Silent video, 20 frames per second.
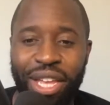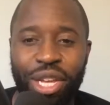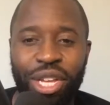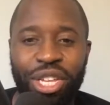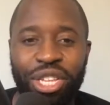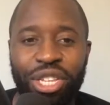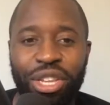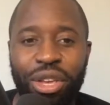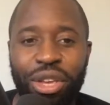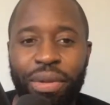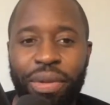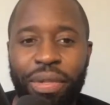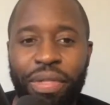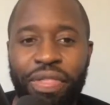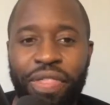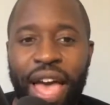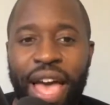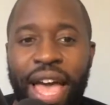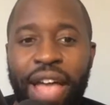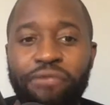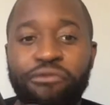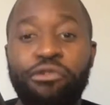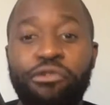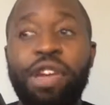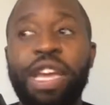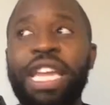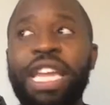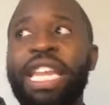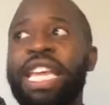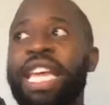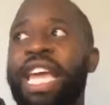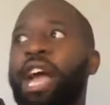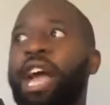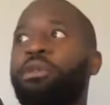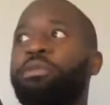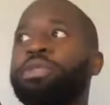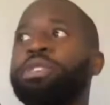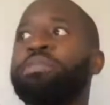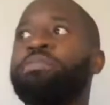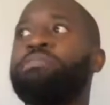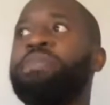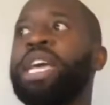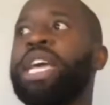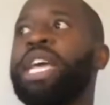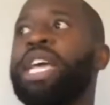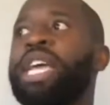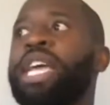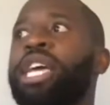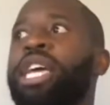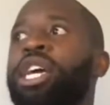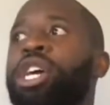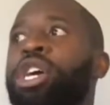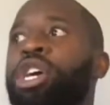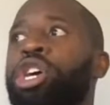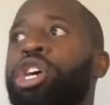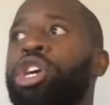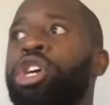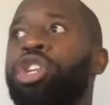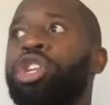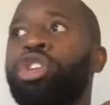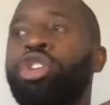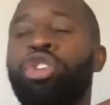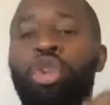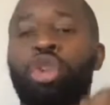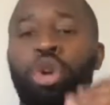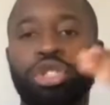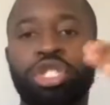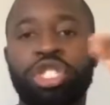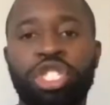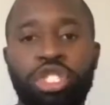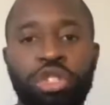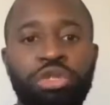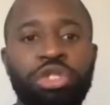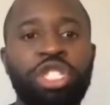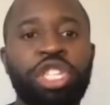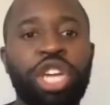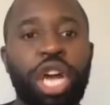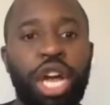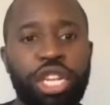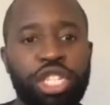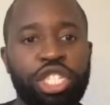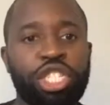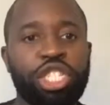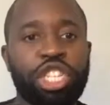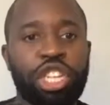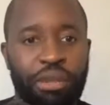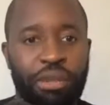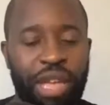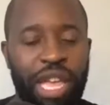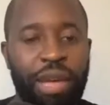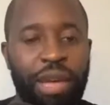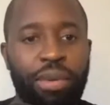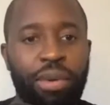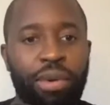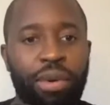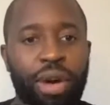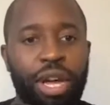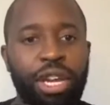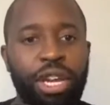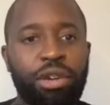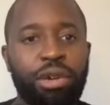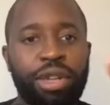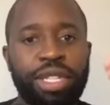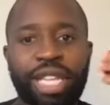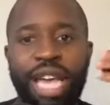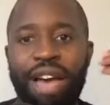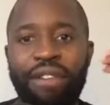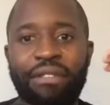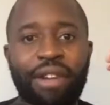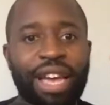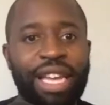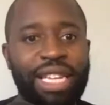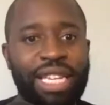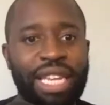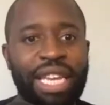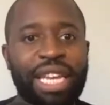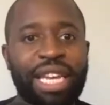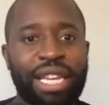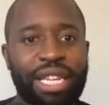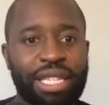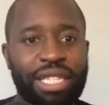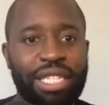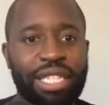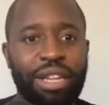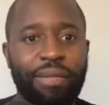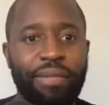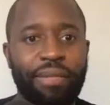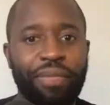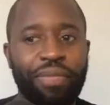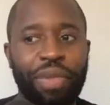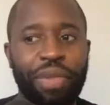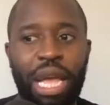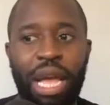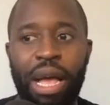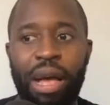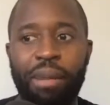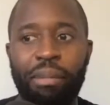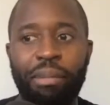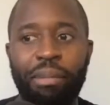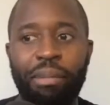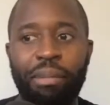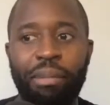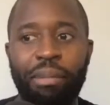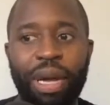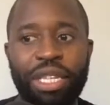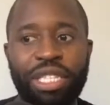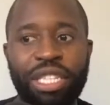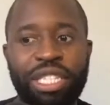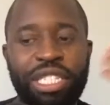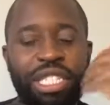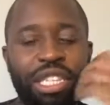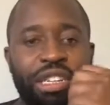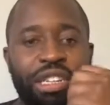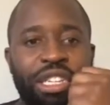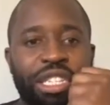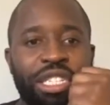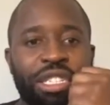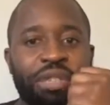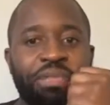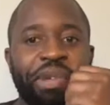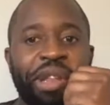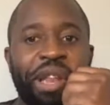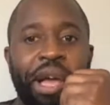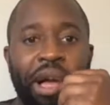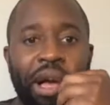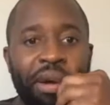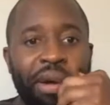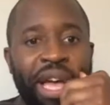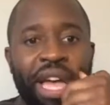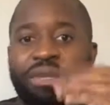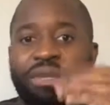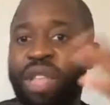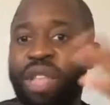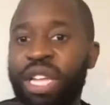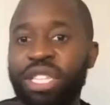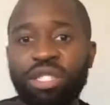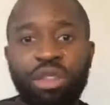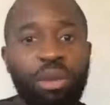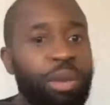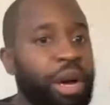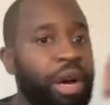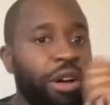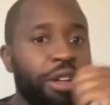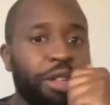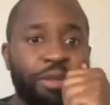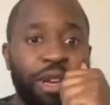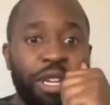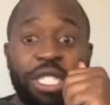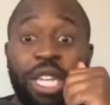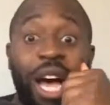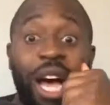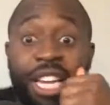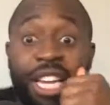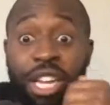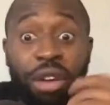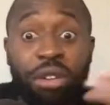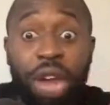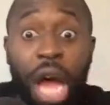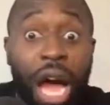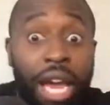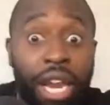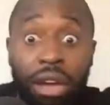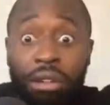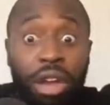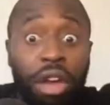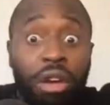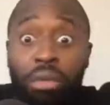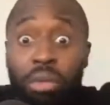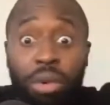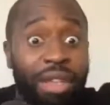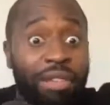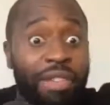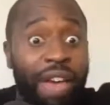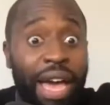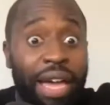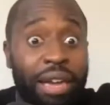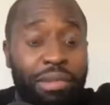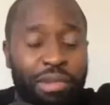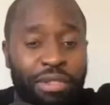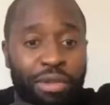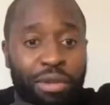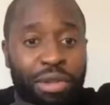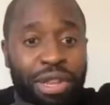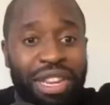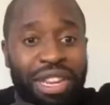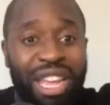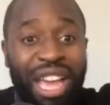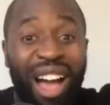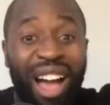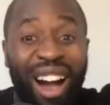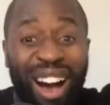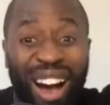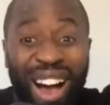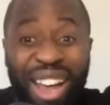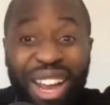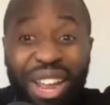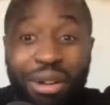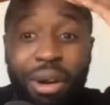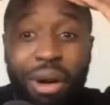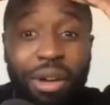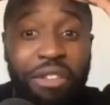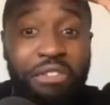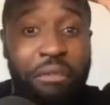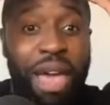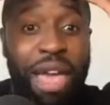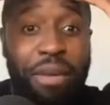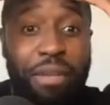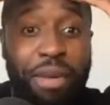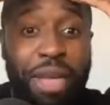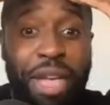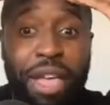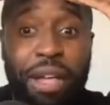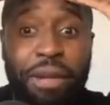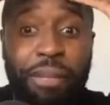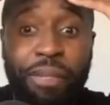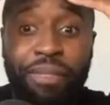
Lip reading: So that really helped me not to judge people and not to have ideas, but just to be like, okay, that's your path, because I don't know what you've had before. I don't know if maybe